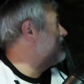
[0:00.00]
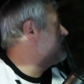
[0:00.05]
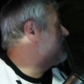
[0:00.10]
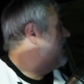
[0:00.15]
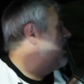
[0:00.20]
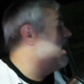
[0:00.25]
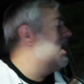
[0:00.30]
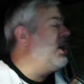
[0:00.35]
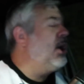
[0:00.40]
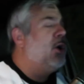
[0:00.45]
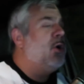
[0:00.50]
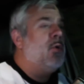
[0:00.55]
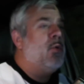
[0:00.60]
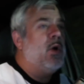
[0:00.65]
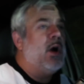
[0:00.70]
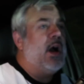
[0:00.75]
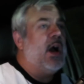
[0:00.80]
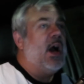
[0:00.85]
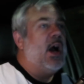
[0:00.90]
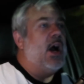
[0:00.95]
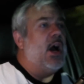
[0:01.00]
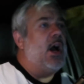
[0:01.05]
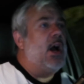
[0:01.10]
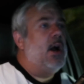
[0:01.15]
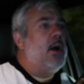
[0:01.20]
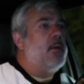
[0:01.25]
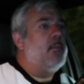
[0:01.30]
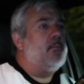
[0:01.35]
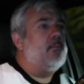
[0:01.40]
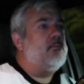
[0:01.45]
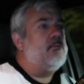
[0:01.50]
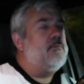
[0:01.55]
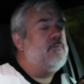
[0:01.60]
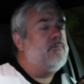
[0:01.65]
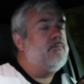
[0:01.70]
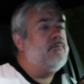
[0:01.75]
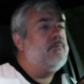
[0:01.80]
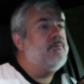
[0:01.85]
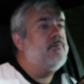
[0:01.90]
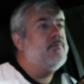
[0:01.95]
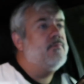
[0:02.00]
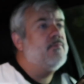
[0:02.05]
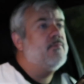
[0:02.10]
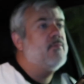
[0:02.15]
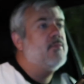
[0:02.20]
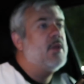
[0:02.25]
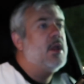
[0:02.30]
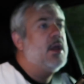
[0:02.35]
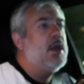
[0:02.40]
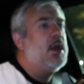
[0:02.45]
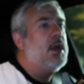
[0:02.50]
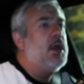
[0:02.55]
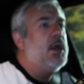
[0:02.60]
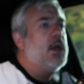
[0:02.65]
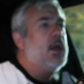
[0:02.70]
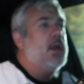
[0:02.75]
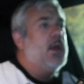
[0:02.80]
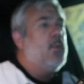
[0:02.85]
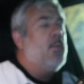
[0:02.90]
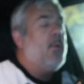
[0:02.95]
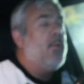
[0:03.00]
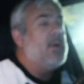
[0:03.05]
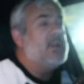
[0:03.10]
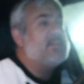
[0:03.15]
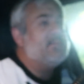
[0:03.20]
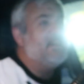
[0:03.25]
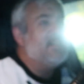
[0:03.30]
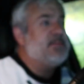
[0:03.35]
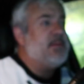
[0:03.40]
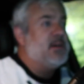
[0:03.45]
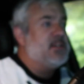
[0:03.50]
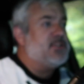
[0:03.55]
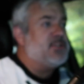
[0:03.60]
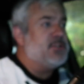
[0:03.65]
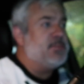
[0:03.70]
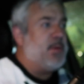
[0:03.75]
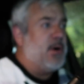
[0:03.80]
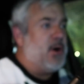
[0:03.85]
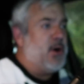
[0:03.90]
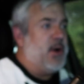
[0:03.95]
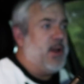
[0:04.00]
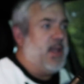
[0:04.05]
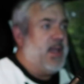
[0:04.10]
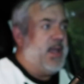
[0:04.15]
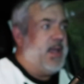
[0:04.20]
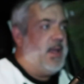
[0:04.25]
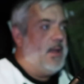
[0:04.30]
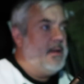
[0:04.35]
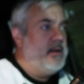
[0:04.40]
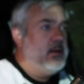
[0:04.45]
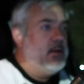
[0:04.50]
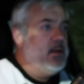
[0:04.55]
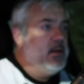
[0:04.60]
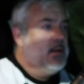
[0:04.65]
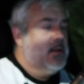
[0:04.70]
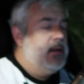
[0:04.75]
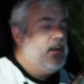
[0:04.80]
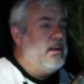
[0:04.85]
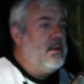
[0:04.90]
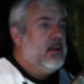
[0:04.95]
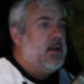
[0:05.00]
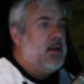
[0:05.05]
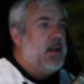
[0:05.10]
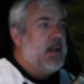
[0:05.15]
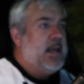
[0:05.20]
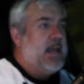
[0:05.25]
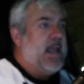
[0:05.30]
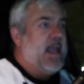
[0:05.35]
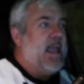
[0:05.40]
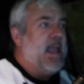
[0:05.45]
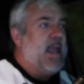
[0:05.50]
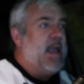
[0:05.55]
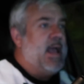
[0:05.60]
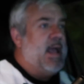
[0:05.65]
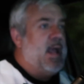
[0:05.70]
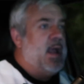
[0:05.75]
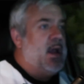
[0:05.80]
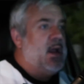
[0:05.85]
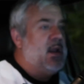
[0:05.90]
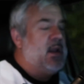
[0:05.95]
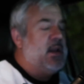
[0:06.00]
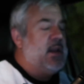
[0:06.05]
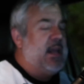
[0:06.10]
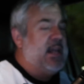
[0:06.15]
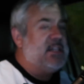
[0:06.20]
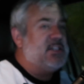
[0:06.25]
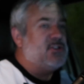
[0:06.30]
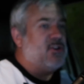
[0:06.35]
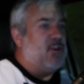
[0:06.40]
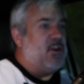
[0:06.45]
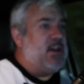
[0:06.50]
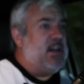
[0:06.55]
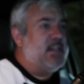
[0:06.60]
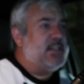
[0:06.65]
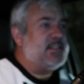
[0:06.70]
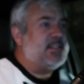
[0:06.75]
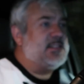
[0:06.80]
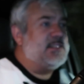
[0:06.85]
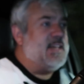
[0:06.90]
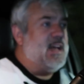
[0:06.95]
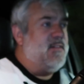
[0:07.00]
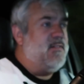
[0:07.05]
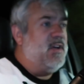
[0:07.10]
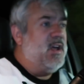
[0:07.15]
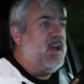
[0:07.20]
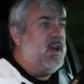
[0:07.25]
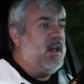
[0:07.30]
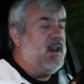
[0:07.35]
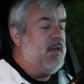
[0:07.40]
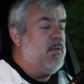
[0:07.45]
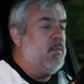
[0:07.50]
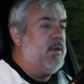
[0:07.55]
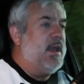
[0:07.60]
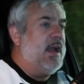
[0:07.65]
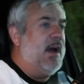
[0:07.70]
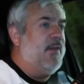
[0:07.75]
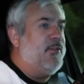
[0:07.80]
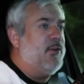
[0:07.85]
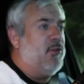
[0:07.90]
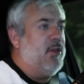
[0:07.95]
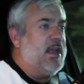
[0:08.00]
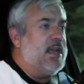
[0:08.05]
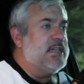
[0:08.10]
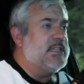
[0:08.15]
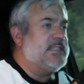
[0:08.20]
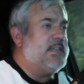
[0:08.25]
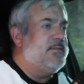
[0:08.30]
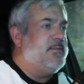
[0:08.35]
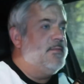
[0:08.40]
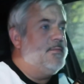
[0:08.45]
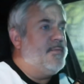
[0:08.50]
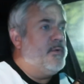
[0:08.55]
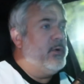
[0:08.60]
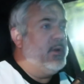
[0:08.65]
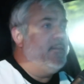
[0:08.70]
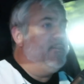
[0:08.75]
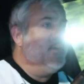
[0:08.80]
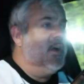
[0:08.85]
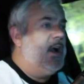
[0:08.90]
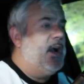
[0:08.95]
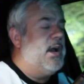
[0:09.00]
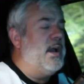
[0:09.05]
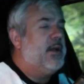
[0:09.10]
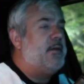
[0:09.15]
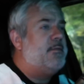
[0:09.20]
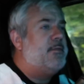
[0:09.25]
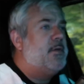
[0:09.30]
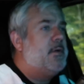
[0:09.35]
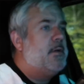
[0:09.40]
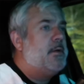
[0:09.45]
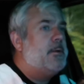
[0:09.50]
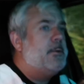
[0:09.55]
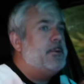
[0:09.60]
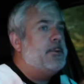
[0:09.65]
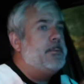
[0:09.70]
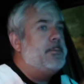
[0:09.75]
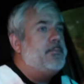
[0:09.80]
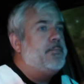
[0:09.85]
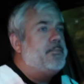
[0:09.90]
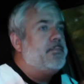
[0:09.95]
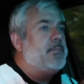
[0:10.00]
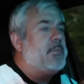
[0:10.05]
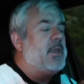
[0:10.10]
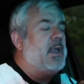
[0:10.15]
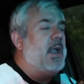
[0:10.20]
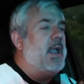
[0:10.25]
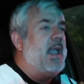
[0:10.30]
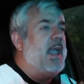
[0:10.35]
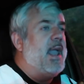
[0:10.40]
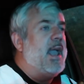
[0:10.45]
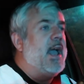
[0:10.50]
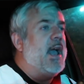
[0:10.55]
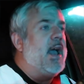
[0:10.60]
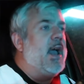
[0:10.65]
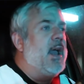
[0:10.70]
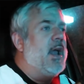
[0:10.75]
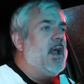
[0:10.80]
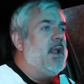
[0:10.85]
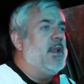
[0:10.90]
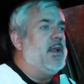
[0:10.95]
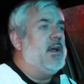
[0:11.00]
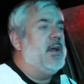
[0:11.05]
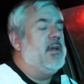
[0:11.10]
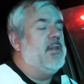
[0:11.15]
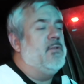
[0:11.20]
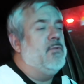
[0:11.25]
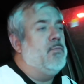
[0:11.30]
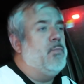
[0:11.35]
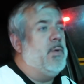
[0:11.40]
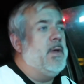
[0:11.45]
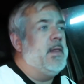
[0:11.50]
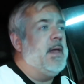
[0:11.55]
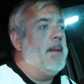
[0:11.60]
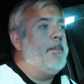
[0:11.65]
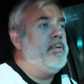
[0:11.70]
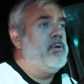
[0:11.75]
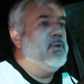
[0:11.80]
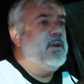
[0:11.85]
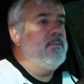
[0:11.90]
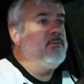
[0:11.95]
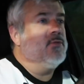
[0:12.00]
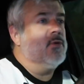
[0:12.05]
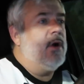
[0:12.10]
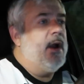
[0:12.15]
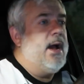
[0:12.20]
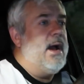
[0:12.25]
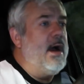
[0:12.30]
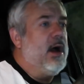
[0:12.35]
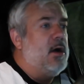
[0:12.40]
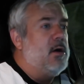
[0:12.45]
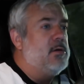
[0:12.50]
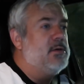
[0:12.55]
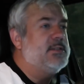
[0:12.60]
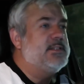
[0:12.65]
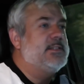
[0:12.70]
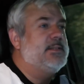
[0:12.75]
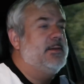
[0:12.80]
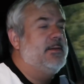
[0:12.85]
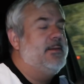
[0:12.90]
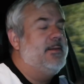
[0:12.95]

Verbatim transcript: So, um, we went to my sponsor's party and it started at 7 and we got there like at 7.45 and we like pulled up to her house